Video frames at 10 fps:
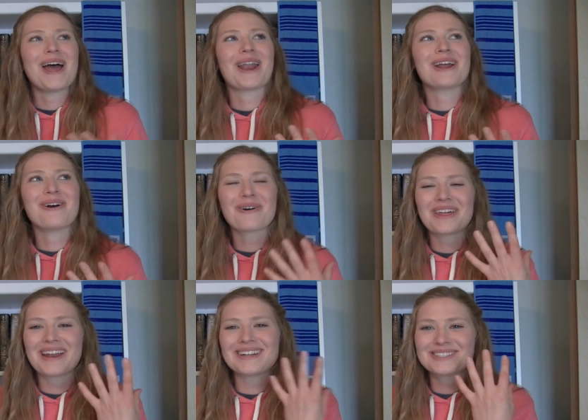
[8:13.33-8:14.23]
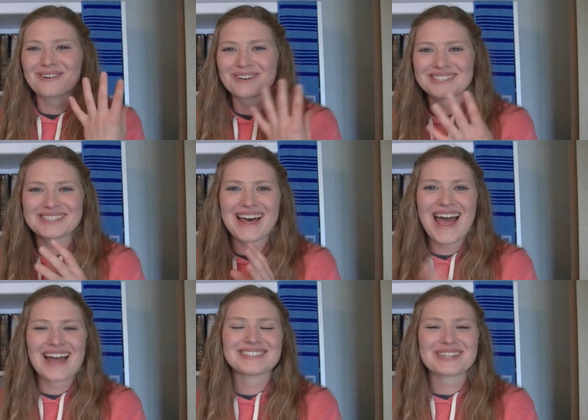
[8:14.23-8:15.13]
and I know that towards the
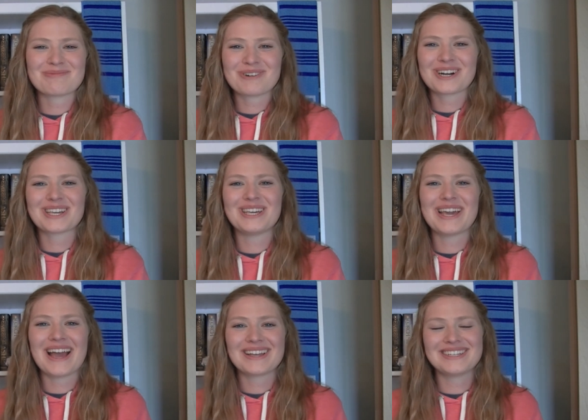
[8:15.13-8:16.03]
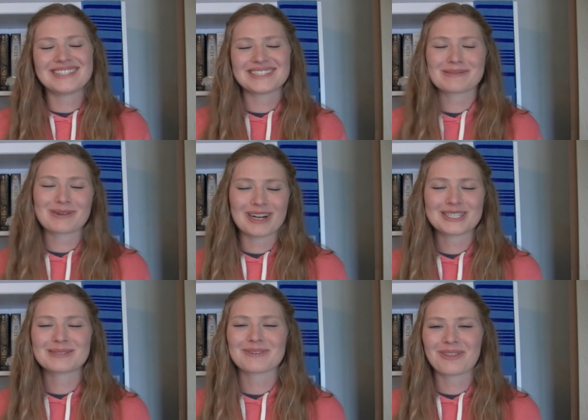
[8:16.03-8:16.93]
end of the book, he did some
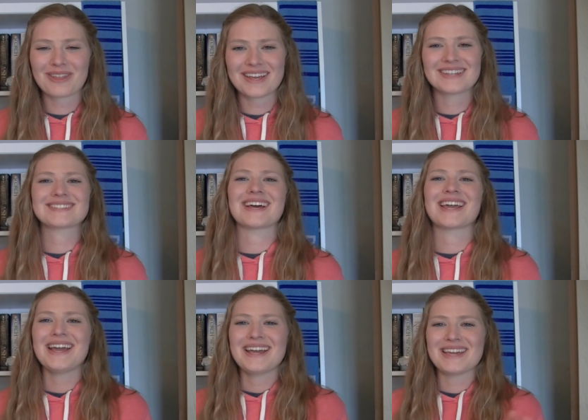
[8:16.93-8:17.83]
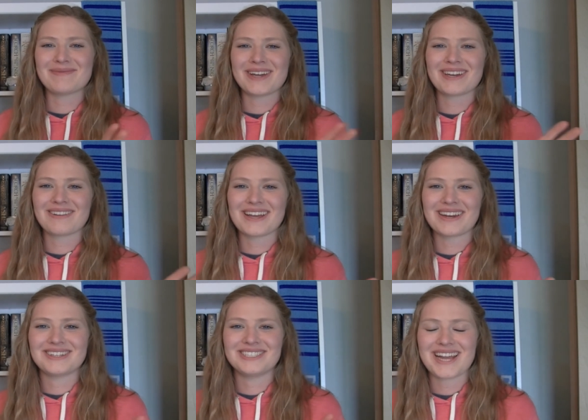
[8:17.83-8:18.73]
questionable things, like he made
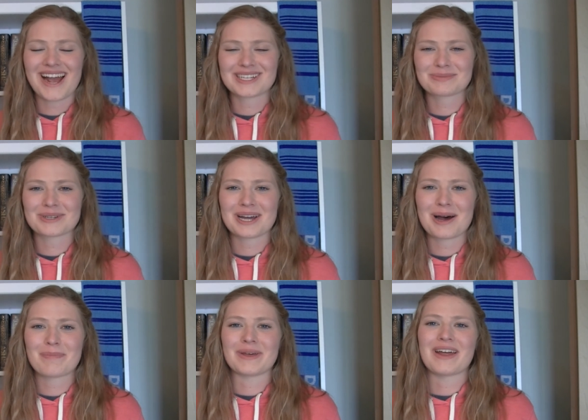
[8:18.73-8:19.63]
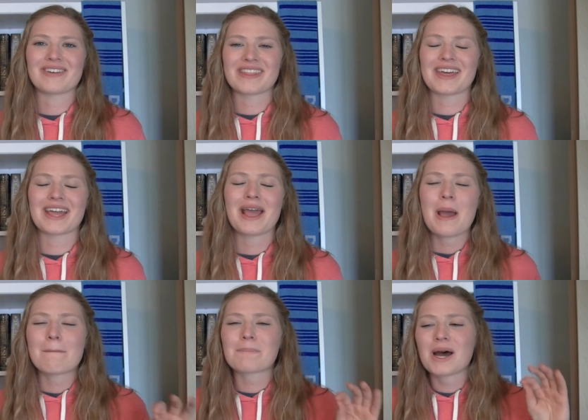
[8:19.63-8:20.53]
Elena and Jack split up and everything,
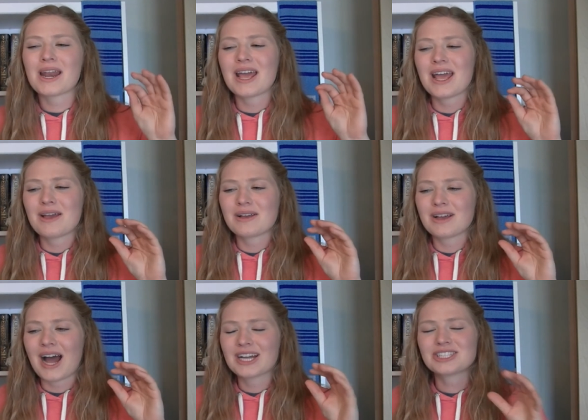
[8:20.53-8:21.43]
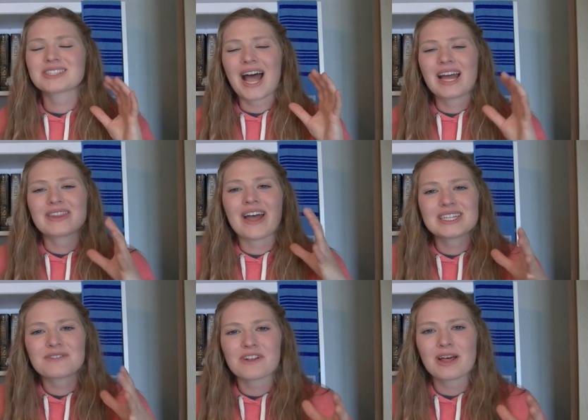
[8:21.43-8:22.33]
but I
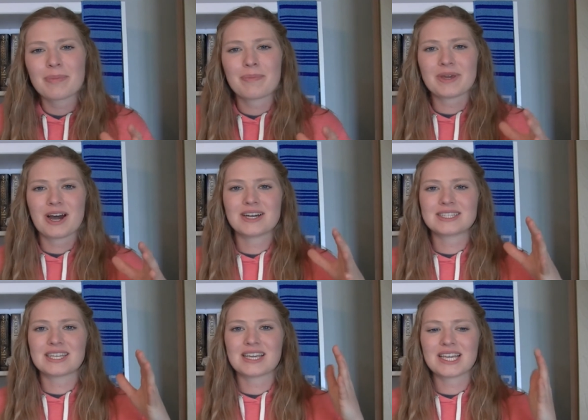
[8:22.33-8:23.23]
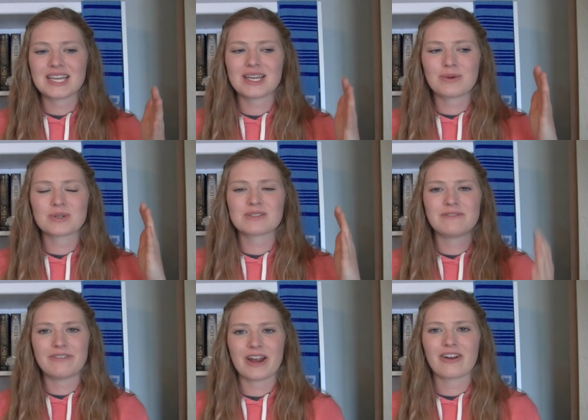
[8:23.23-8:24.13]
liked Philip because he was
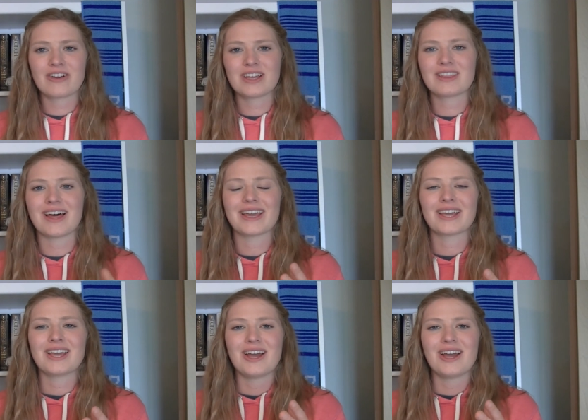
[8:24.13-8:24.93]
very, like,